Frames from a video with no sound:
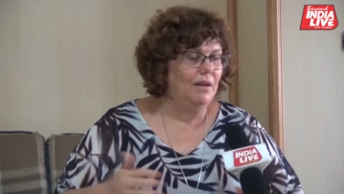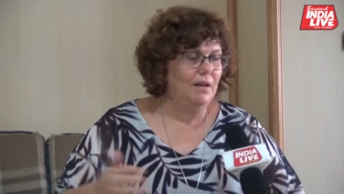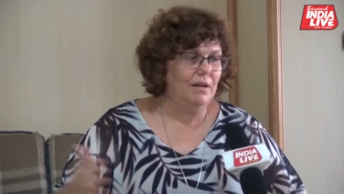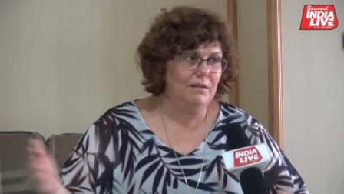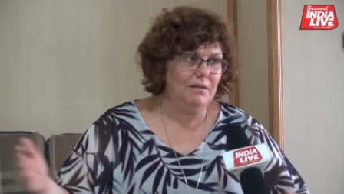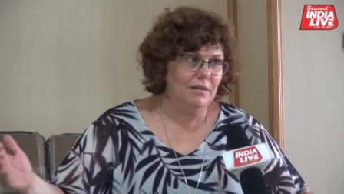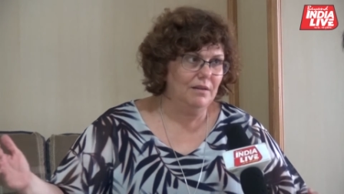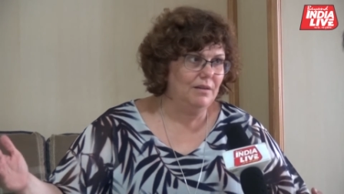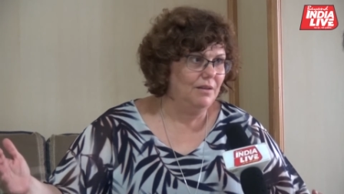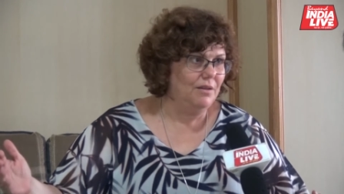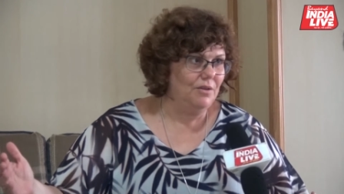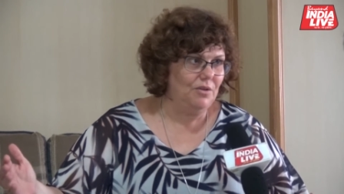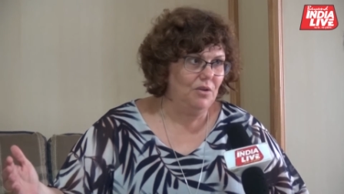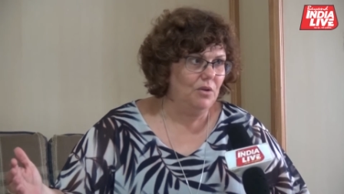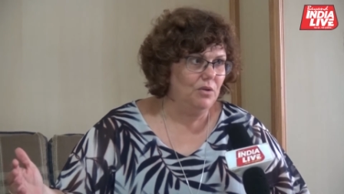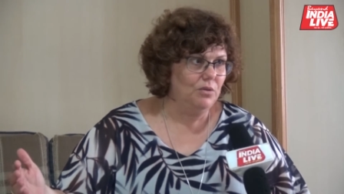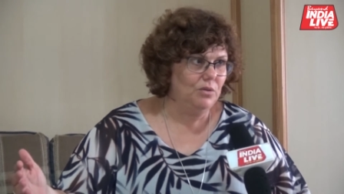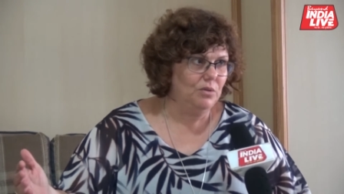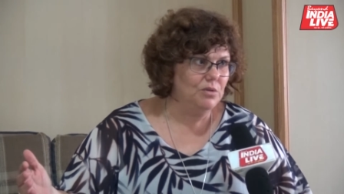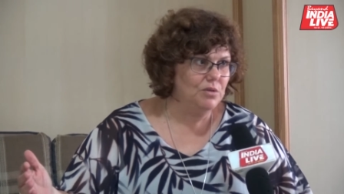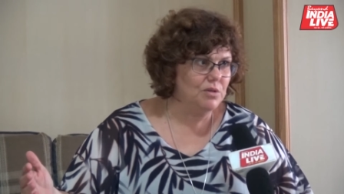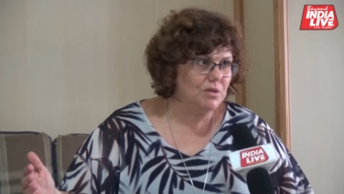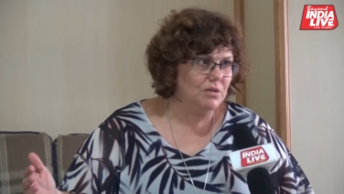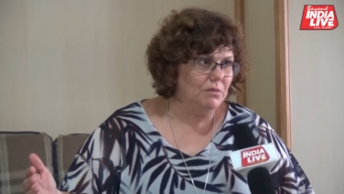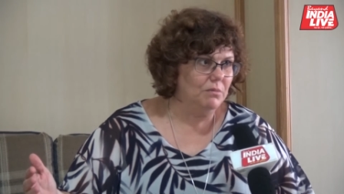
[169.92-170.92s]
and the road
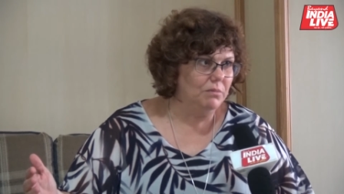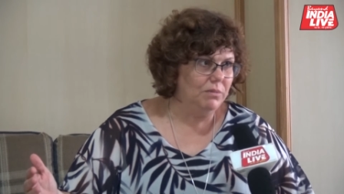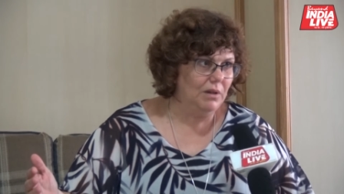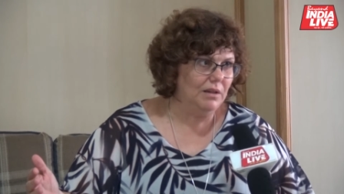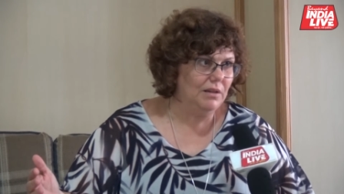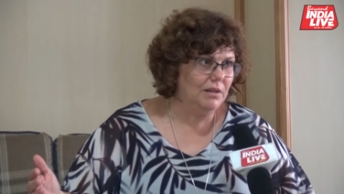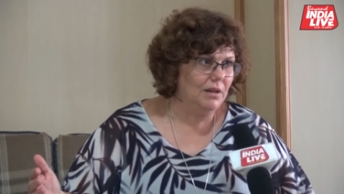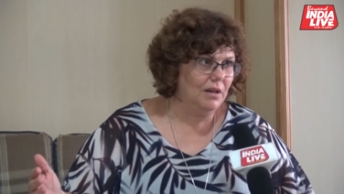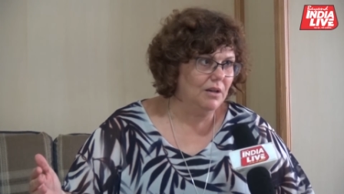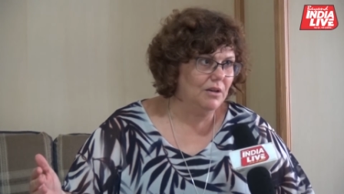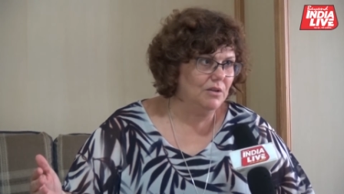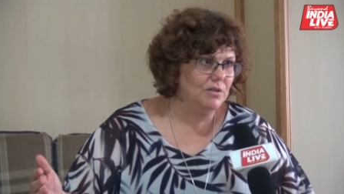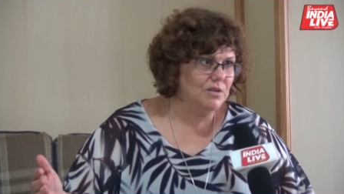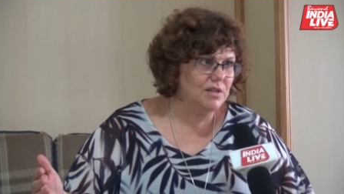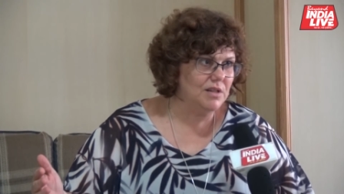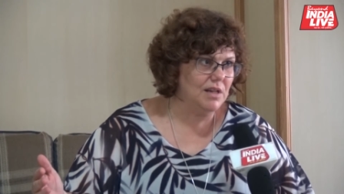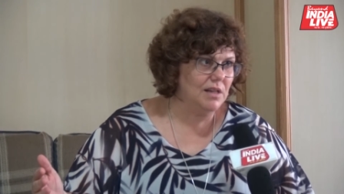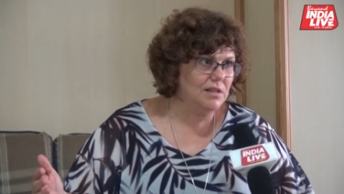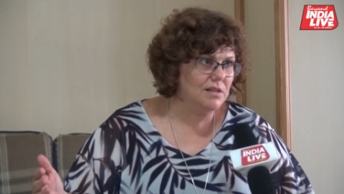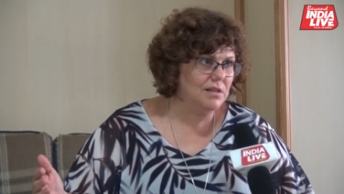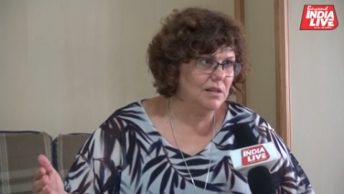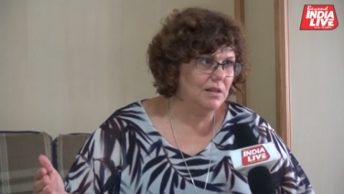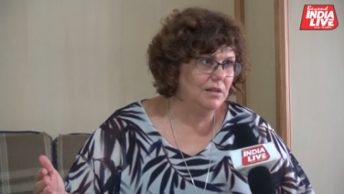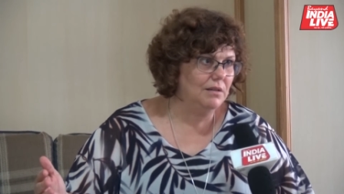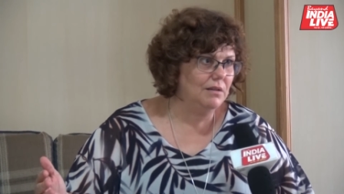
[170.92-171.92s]
was completely
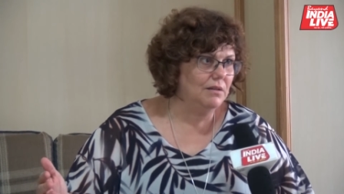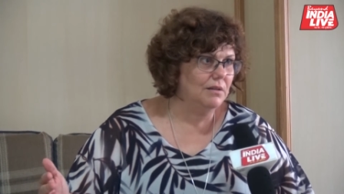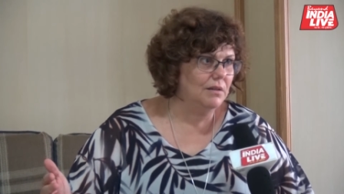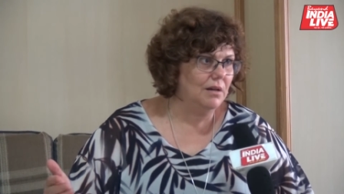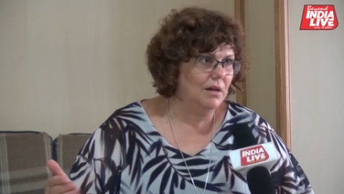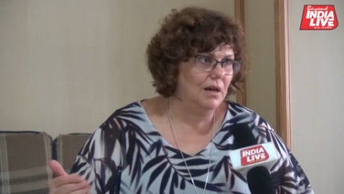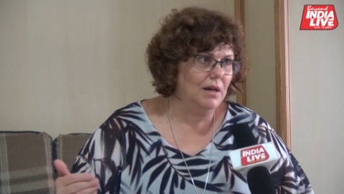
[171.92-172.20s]
congested.